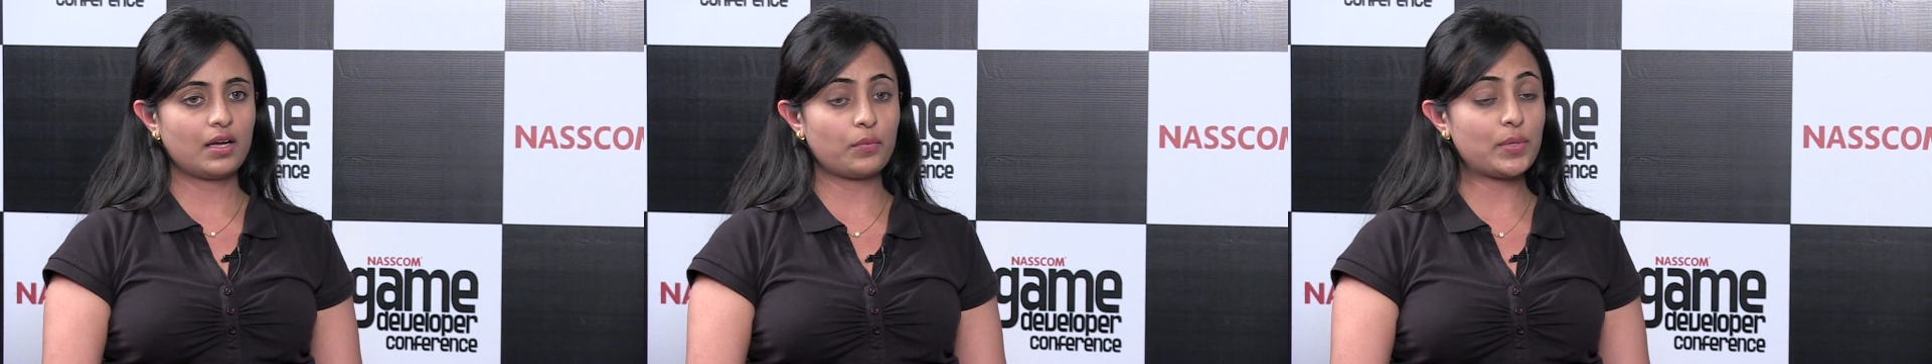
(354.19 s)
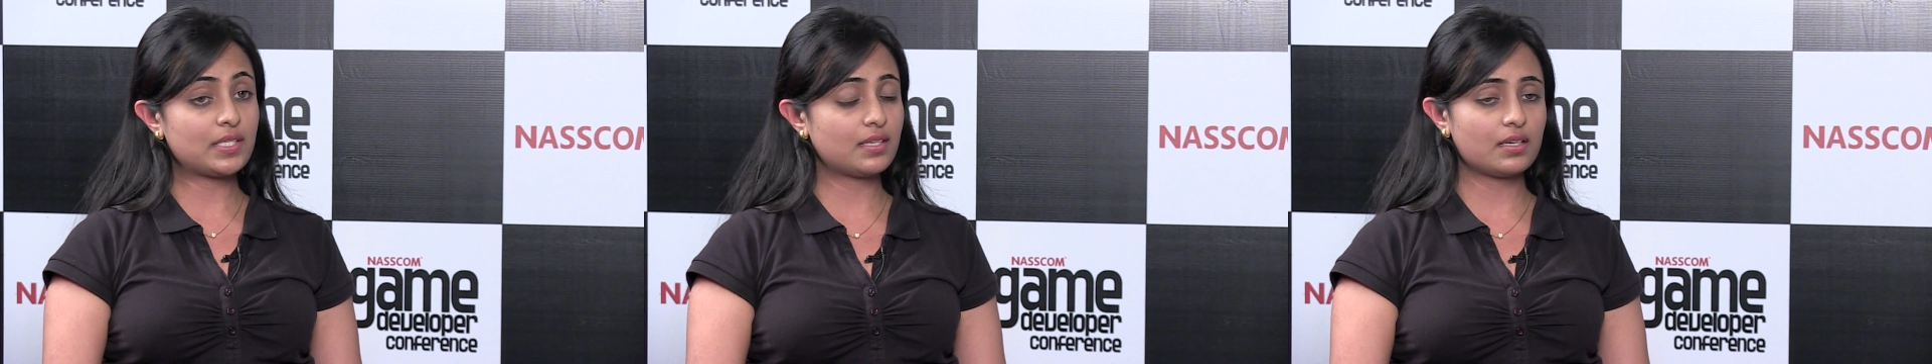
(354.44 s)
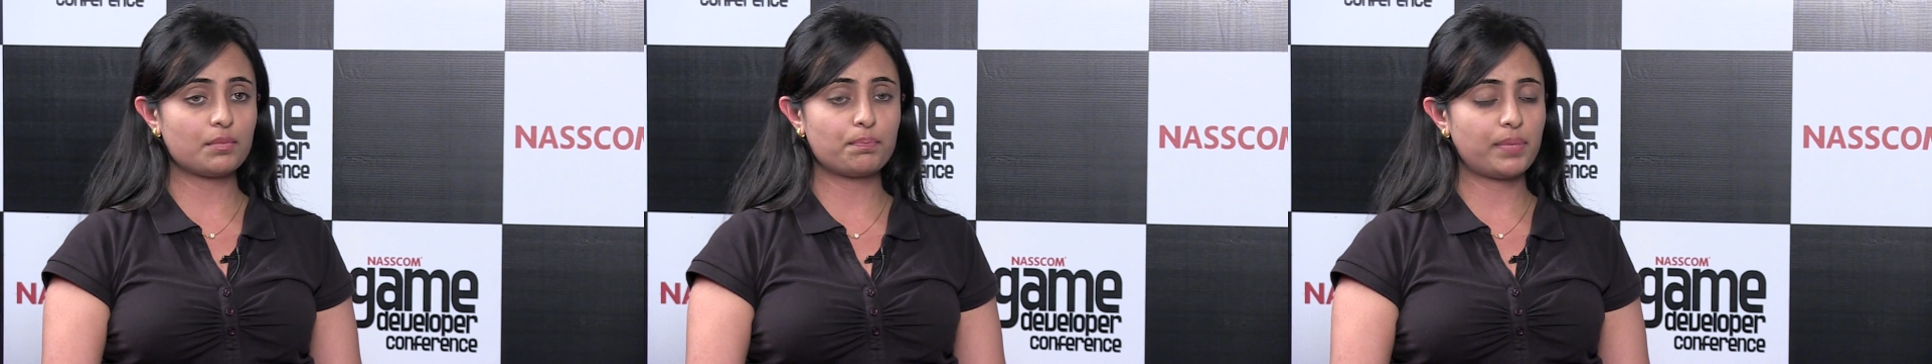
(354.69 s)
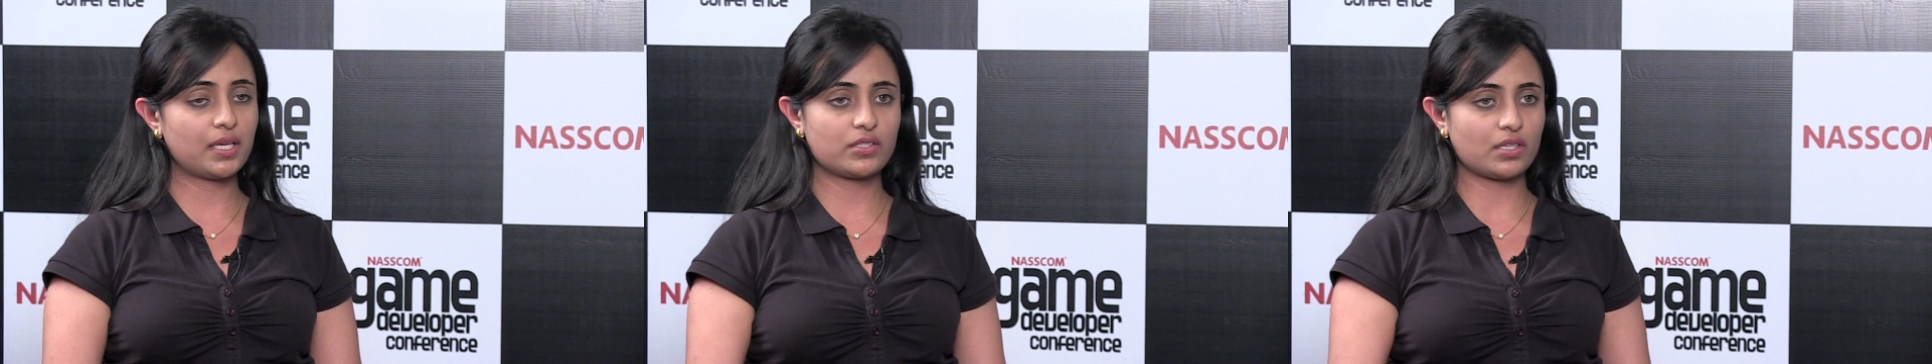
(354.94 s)
We see a
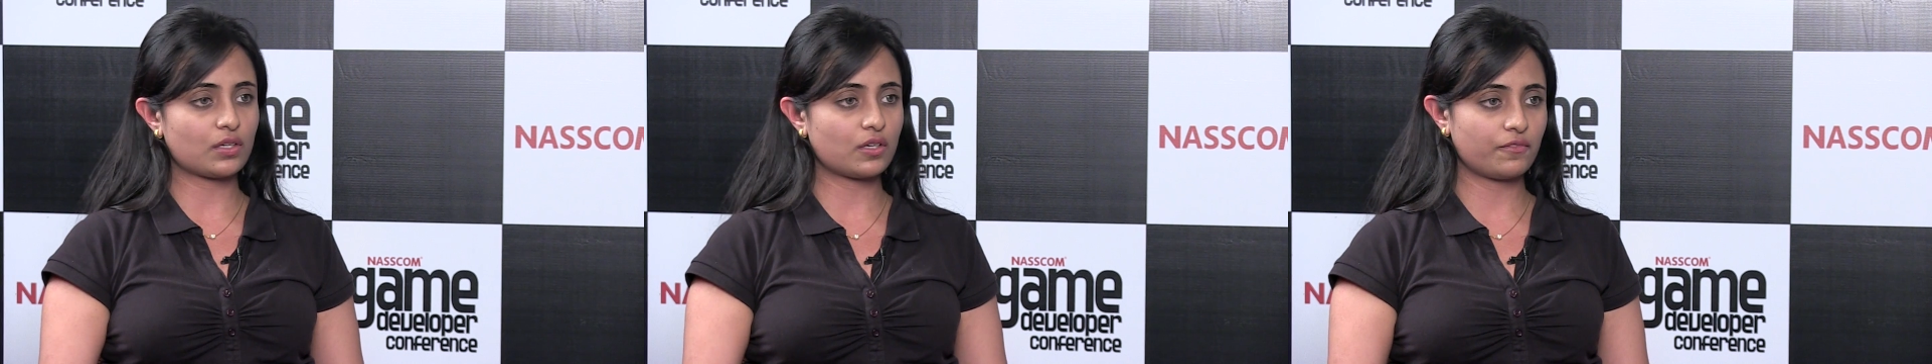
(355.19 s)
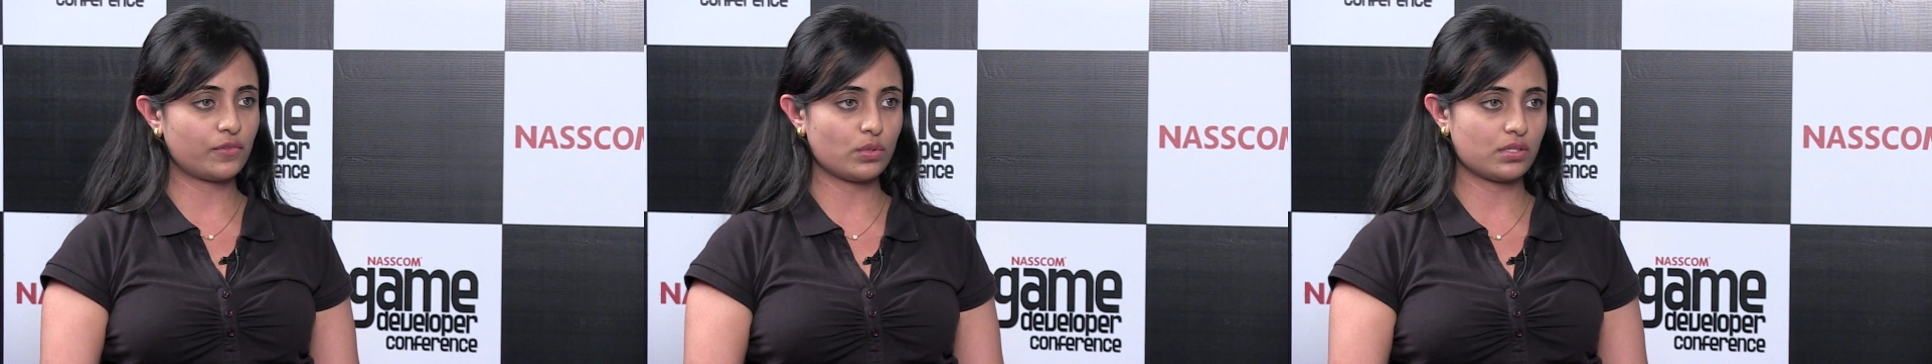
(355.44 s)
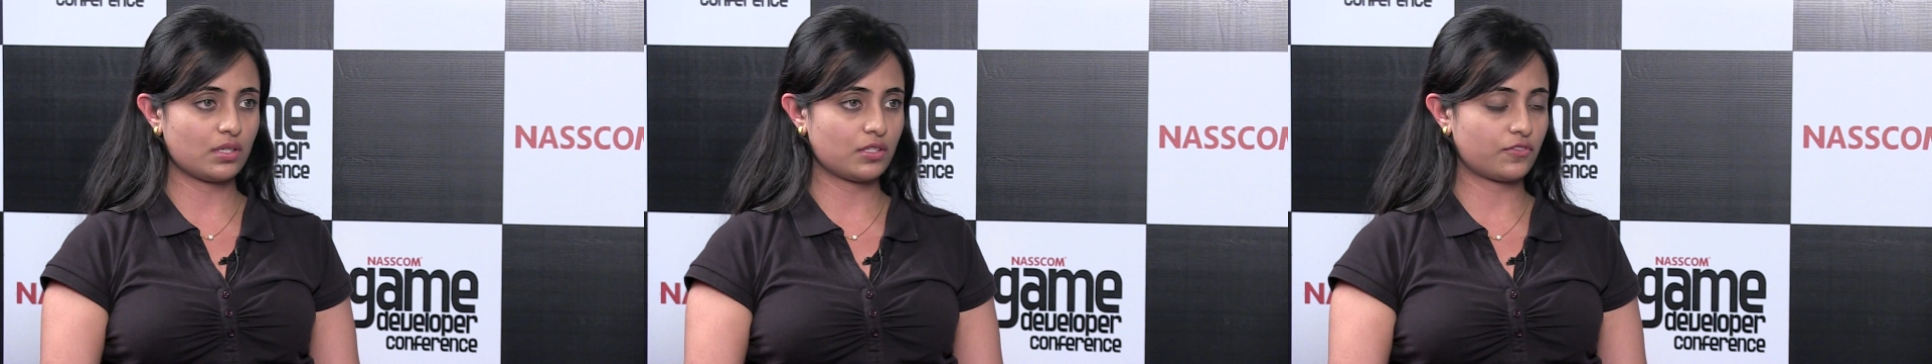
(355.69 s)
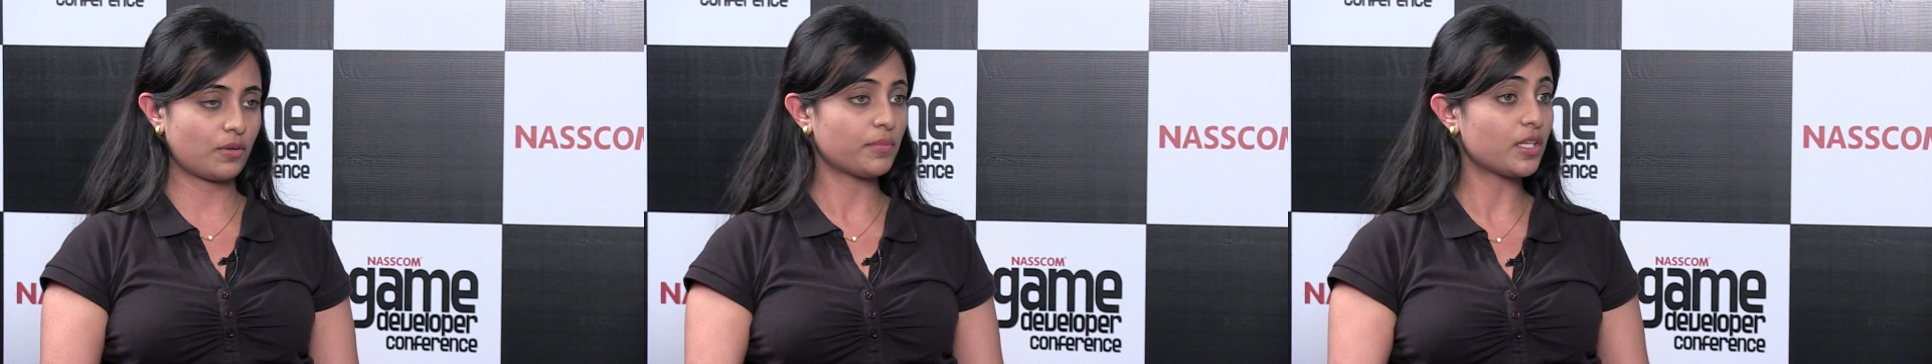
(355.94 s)
big chunk of users
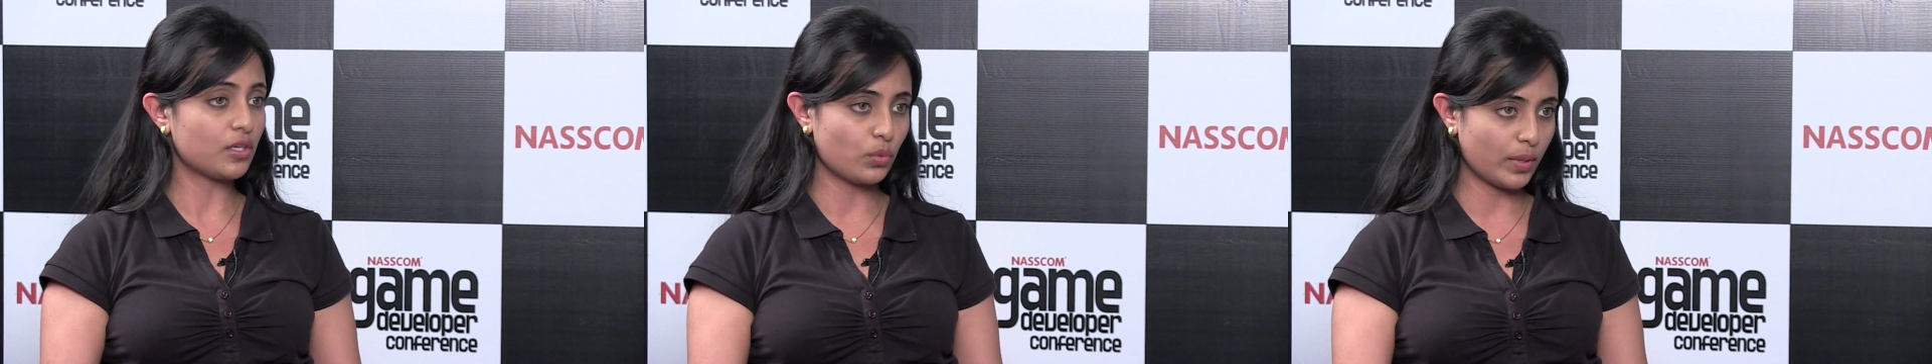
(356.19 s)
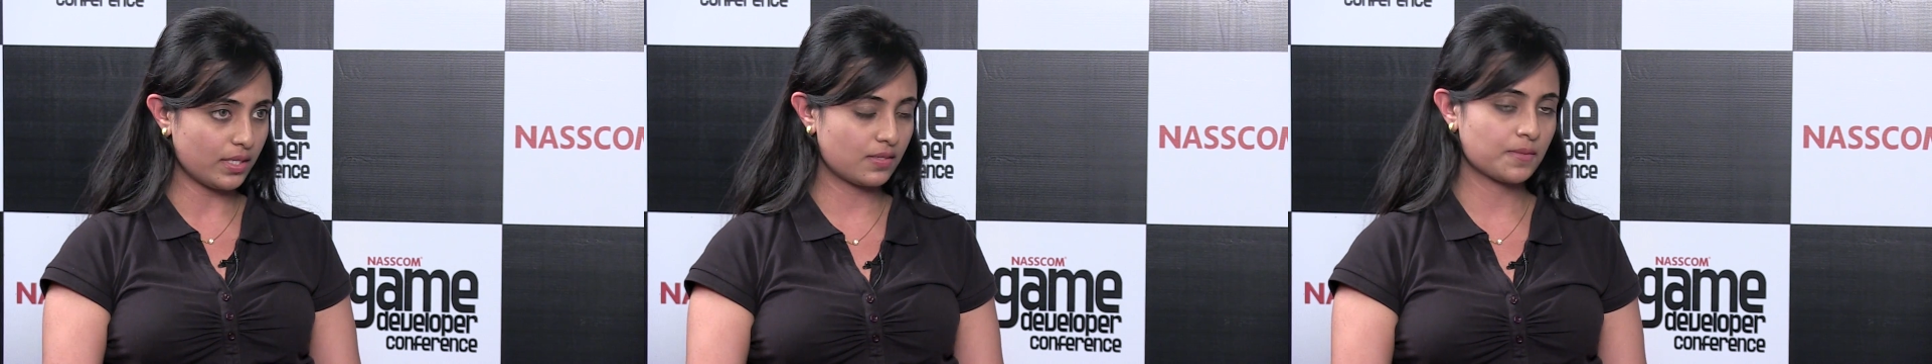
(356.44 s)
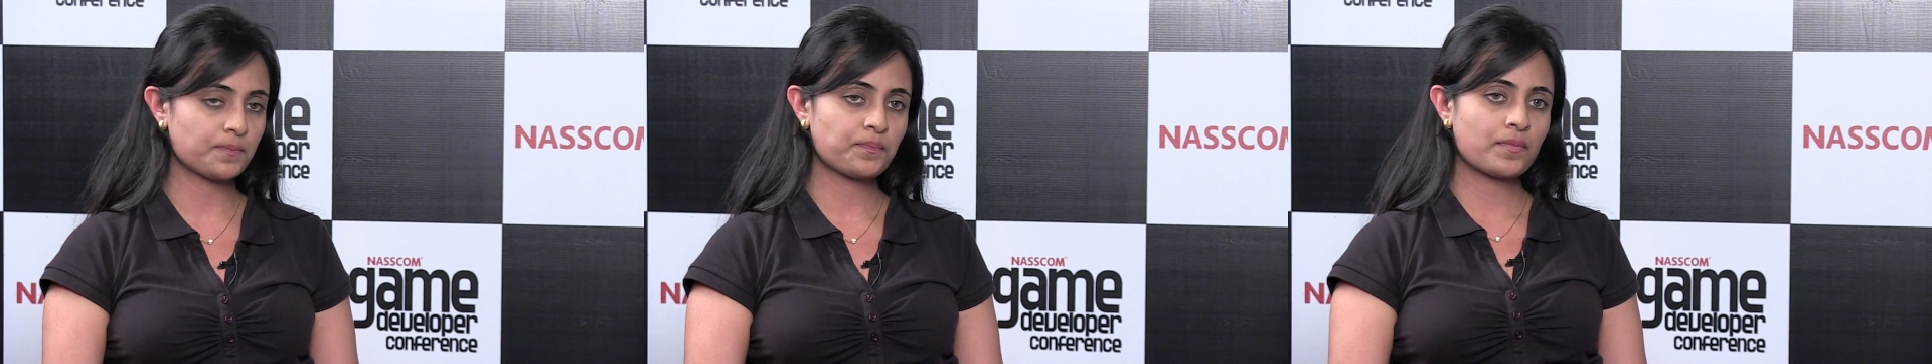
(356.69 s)
from the US.